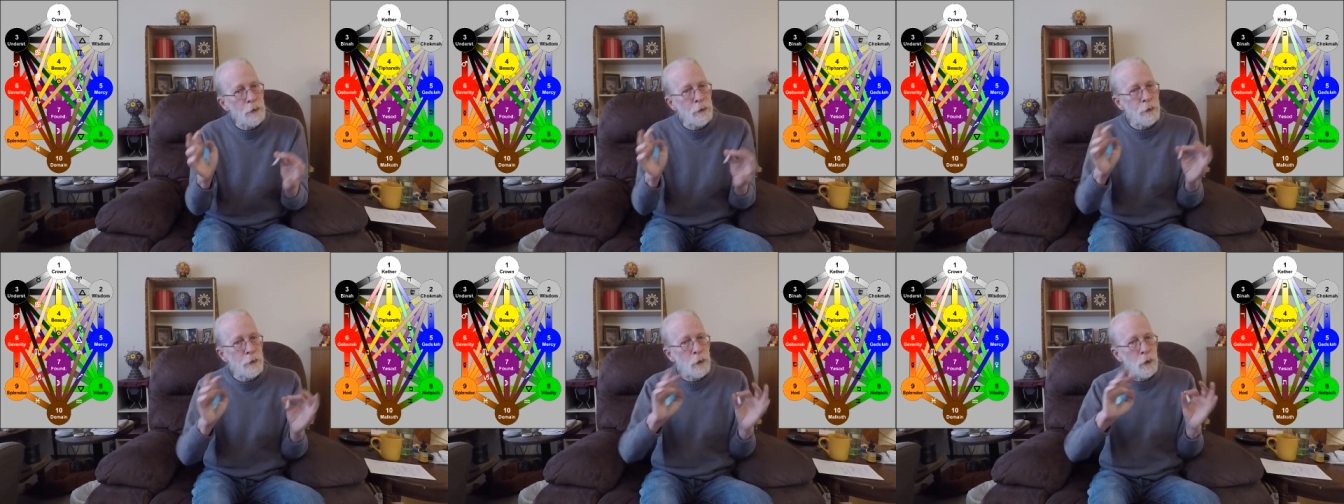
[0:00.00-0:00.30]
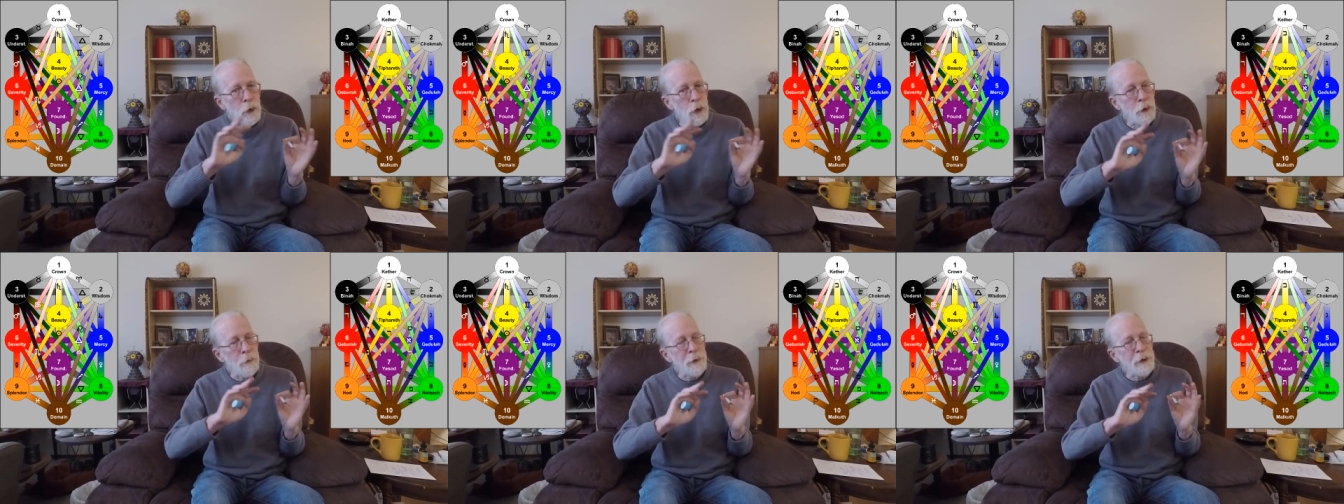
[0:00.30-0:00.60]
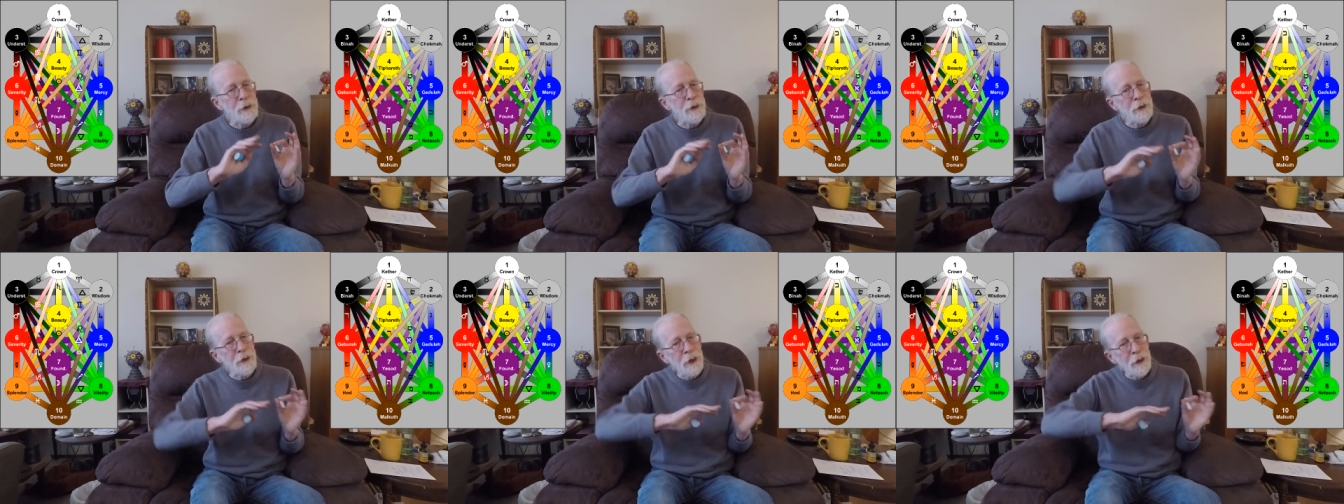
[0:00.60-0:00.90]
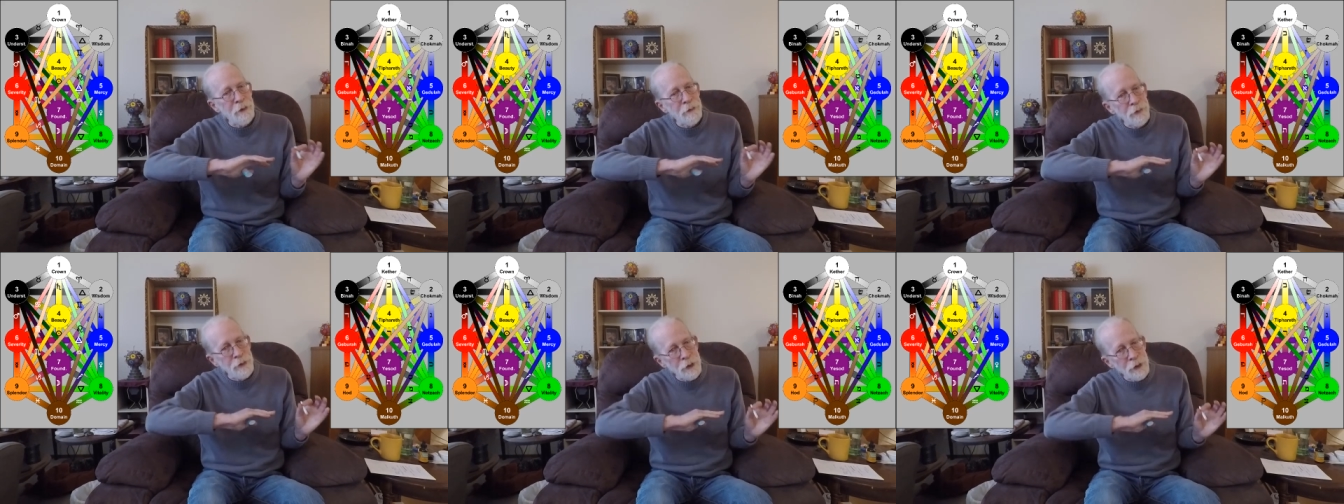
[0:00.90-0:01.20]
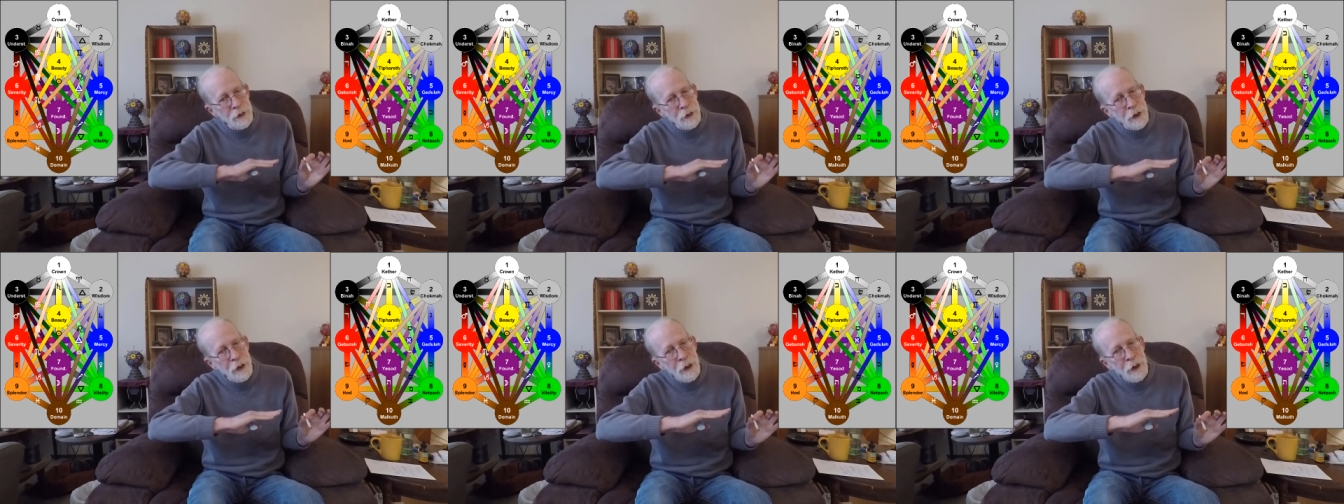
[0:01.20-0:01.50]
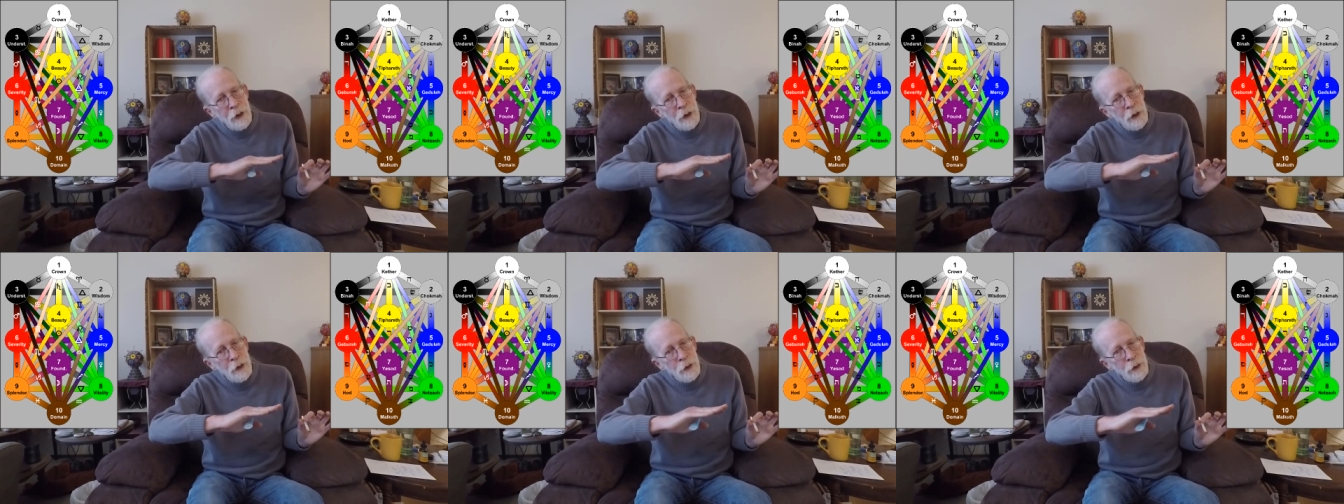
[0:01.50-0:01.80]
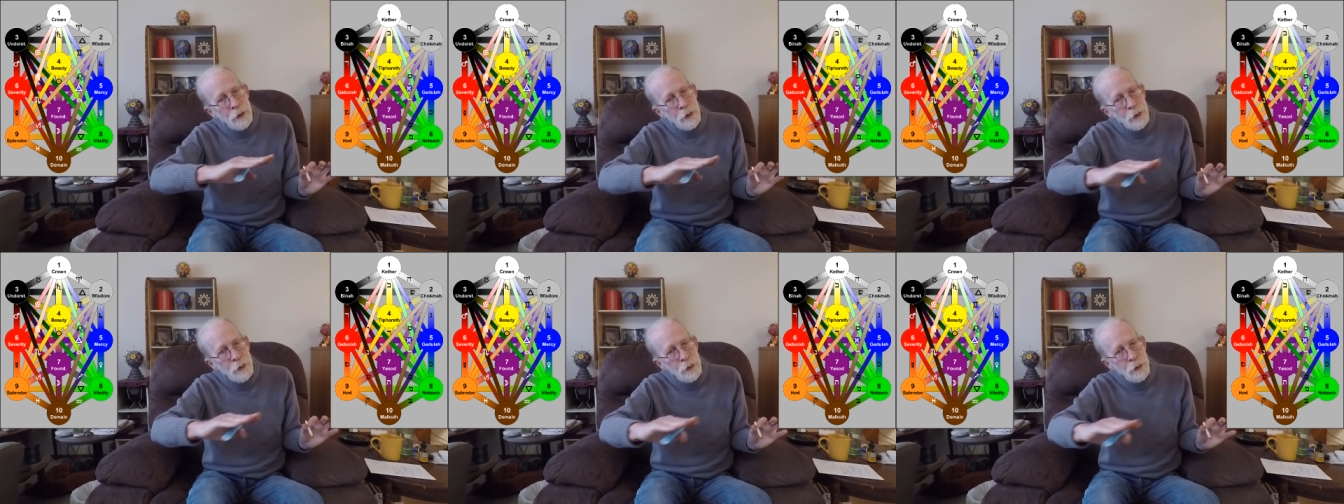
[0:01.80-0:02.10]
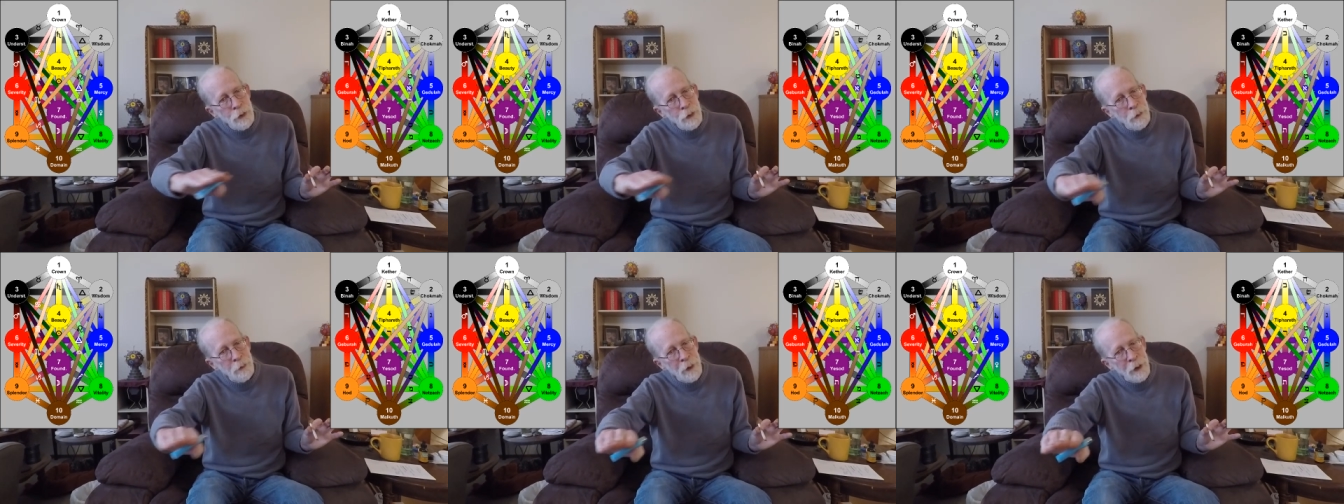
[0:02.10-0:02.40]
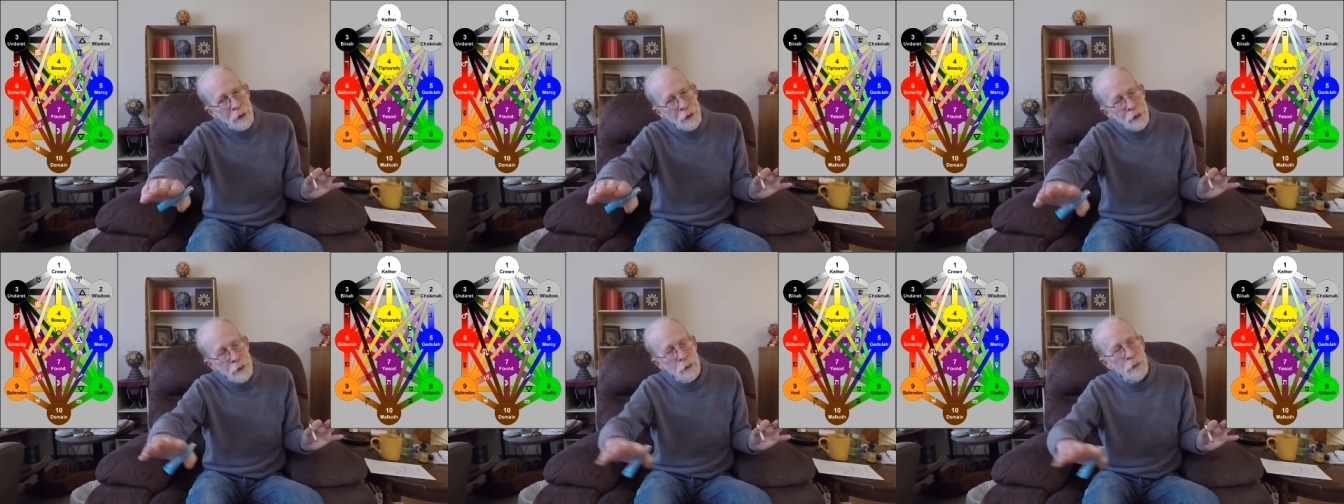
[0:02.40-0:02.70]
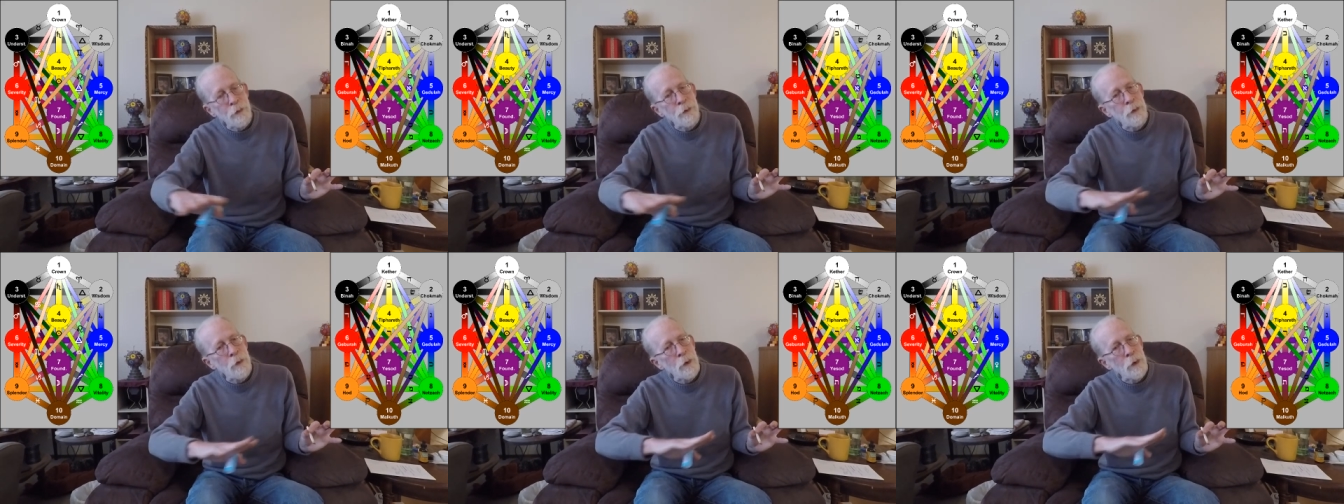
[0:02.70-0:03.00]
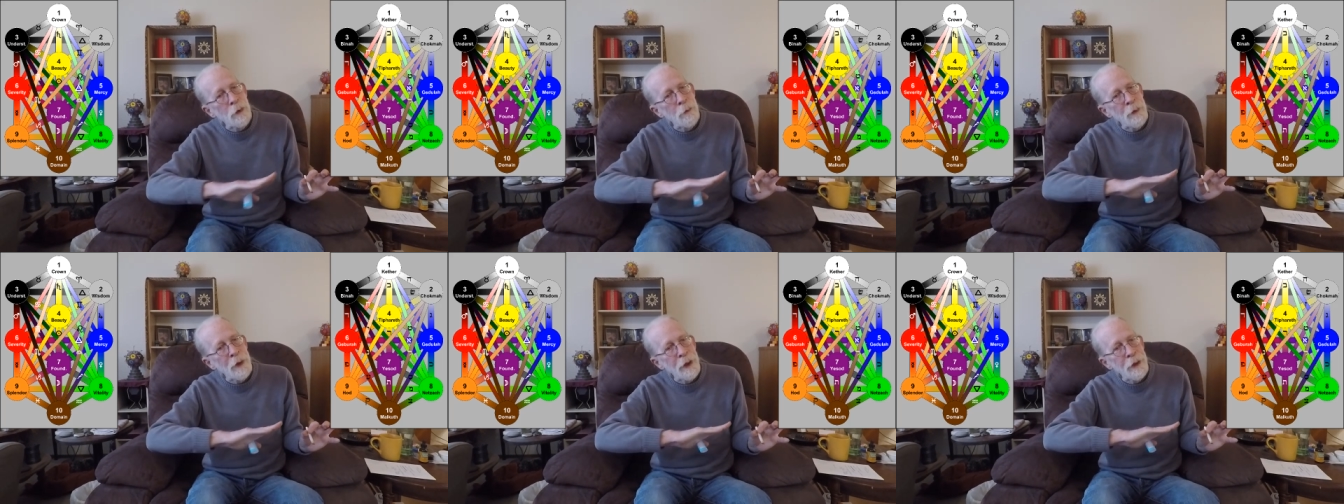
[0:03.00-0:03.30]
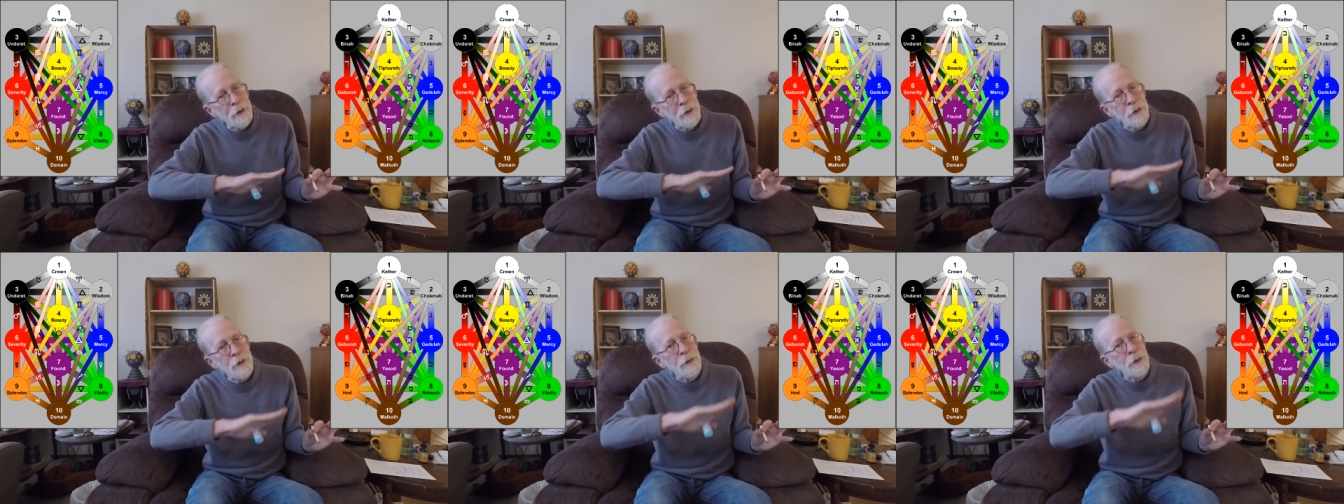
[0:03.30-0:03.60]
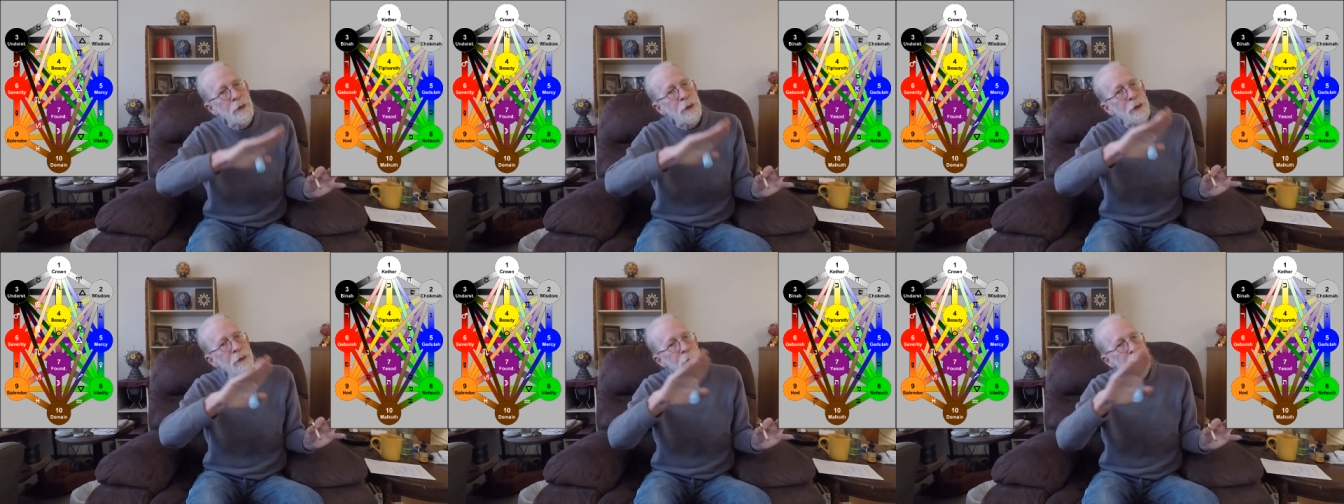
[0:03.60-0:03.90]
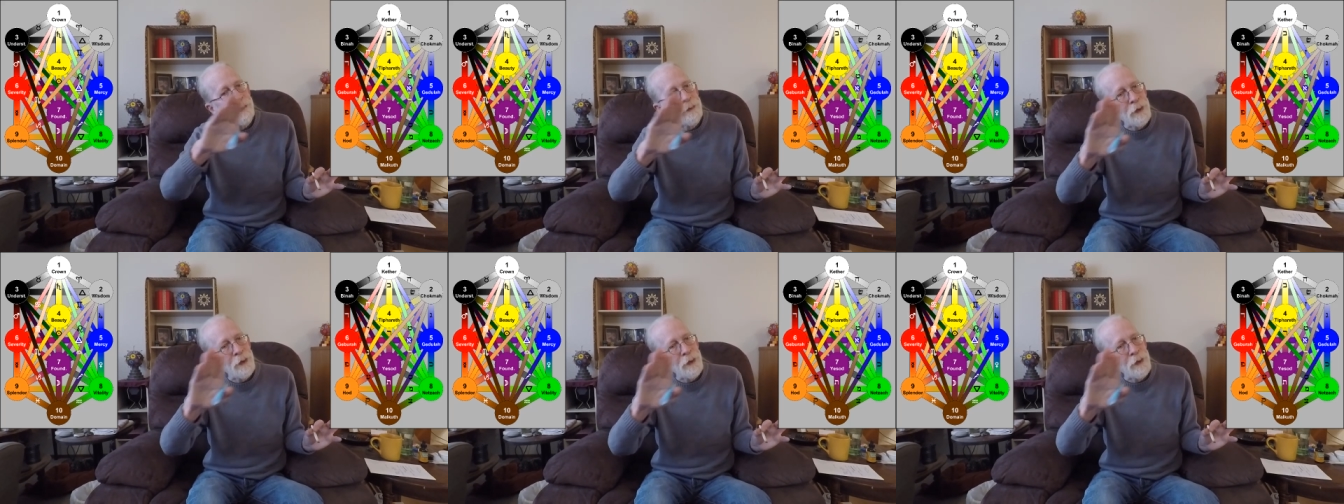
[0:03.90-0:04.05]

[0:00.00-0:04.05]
form instead of just a two-dimensional form like the tree of